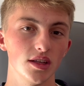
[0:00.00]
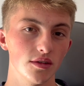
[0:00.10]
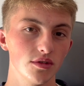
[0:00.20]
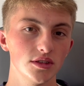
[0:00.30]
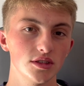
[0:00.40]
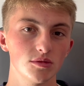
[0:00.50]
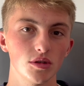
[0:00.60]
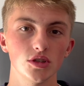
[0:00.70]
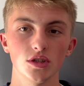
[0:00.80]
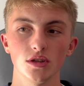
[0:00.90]
difference,
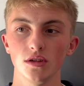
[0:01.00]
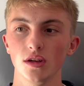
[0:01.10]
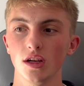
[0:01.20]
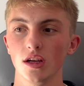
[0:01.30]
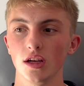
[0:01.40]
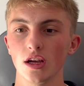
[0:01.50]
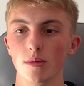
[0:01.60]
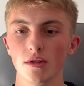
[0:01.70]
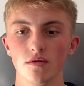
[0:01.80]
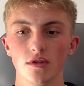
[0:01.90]
especially
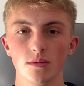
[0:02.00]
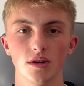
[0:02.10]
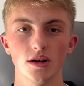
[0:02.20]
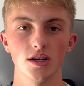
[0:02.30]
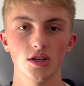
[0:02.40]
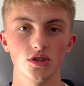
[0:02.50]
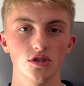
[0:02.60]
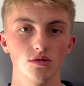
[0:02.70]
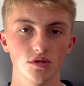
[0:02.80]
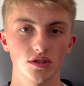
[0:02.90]
coming from a
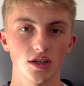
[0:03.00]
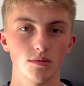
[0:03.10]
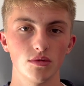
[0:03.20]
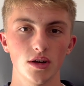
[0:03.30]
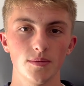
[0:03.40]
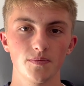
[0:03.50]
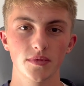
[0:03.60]
consumer standpoint.